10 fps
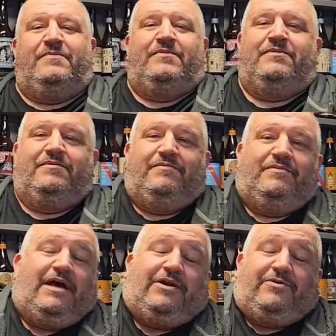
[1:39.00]
I
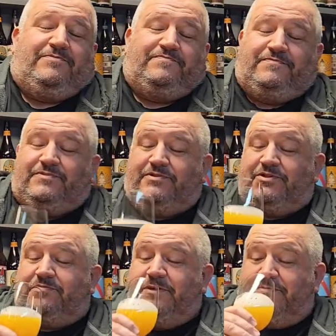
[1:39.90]
don't know.
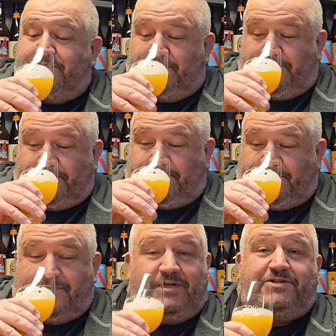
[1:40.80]
It's just me.
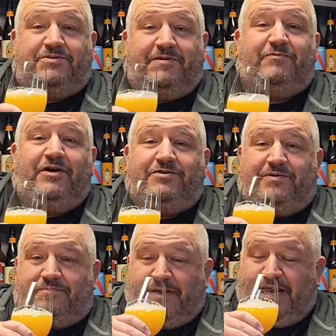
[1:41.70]
It's not just me. We all
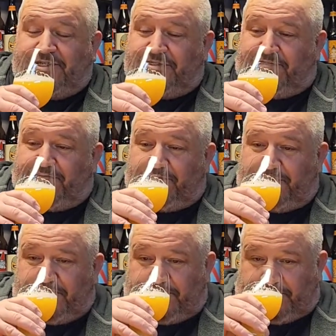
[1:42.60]
do it. Passion fruit.